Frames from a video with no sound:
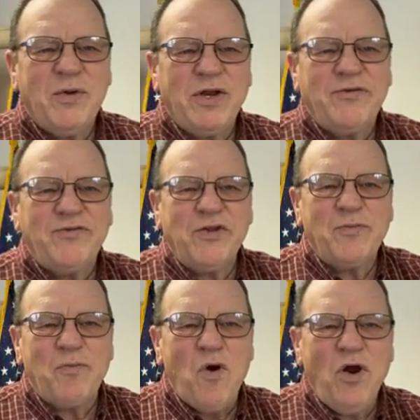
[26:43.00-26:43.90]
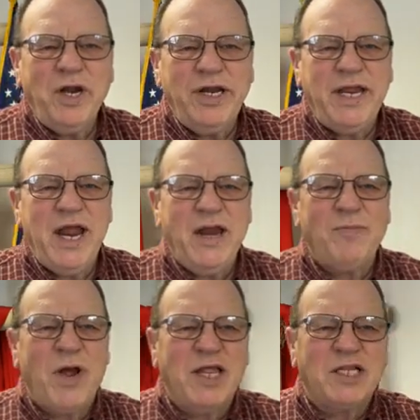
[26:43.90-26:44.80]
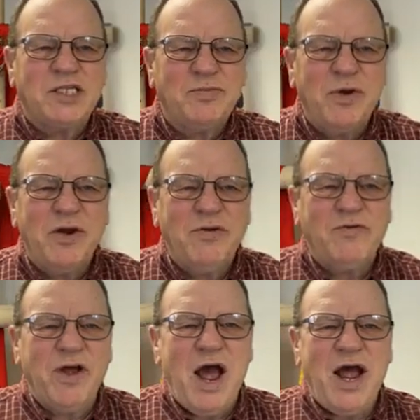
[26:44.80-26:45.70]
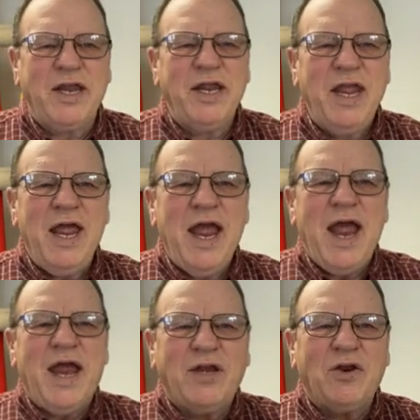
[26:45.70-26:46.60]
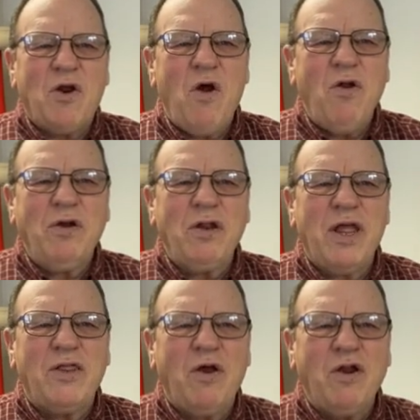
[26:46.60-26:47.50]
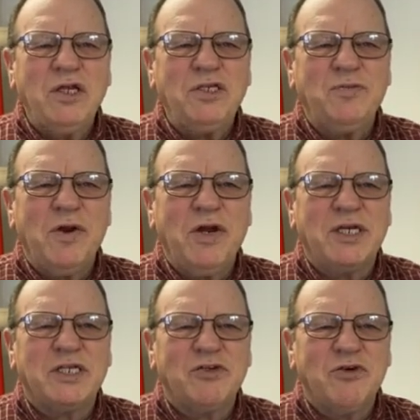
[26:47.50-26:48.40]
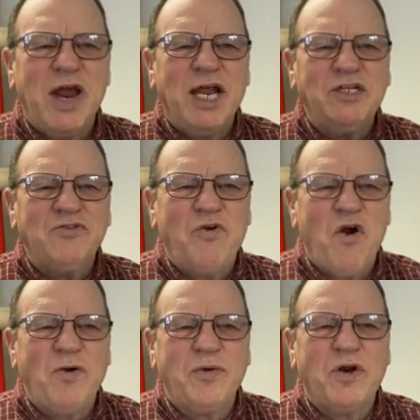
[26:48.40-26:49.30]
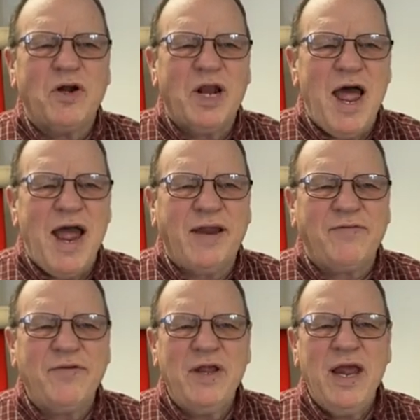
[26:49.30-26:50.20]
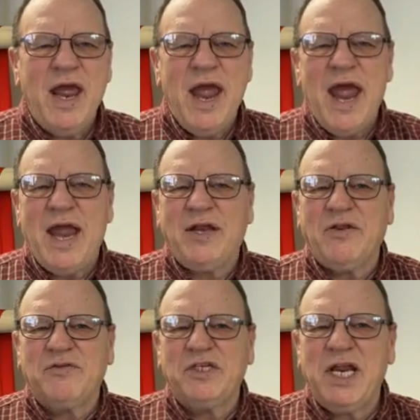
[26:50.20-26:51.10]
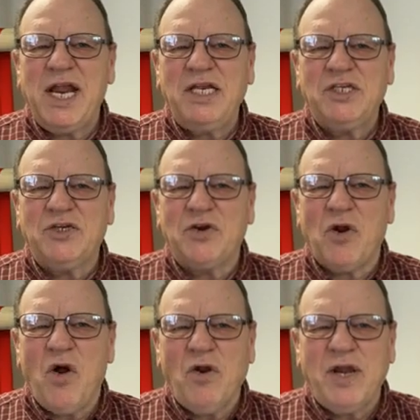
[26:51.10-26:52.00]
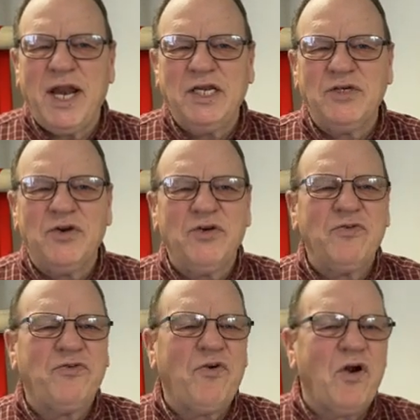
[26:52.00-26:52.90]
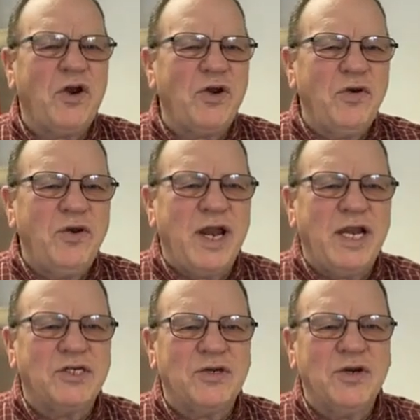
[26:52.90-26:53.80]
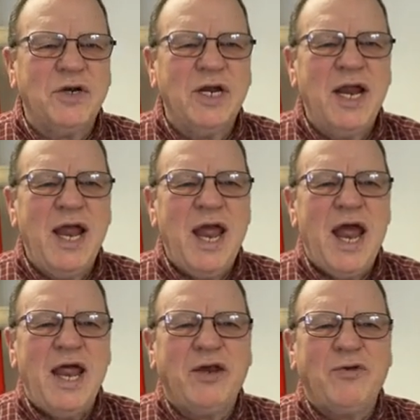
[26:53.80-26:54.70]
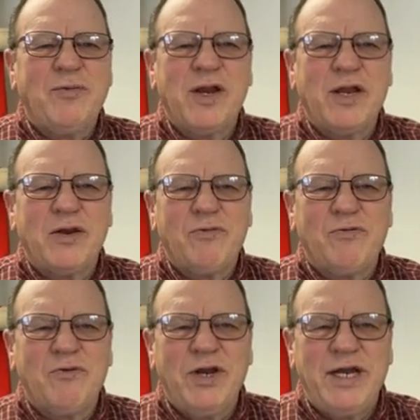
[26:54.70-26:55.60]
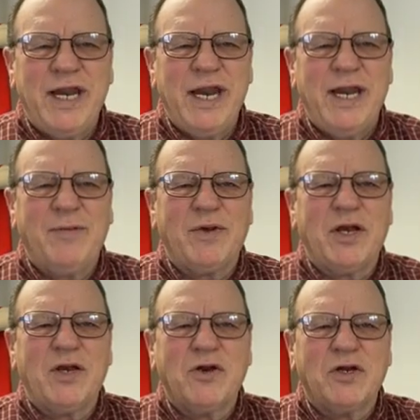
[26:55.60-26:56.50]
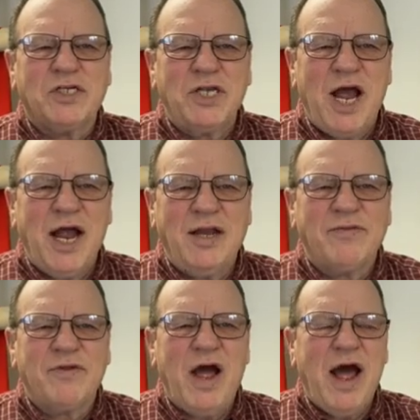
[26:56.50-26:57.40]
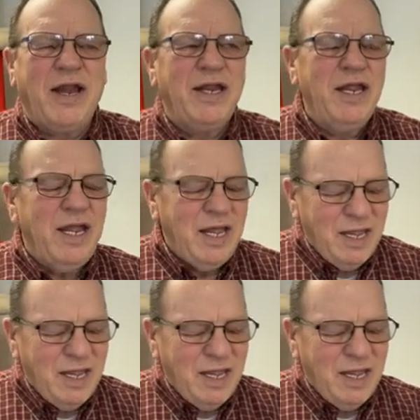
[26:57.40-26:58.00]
But if you're born again by the Spirit of God and the Holy Spirit has transformed your life and you've changed your old nature for a new nature and you're being redeemed and you're a child of God,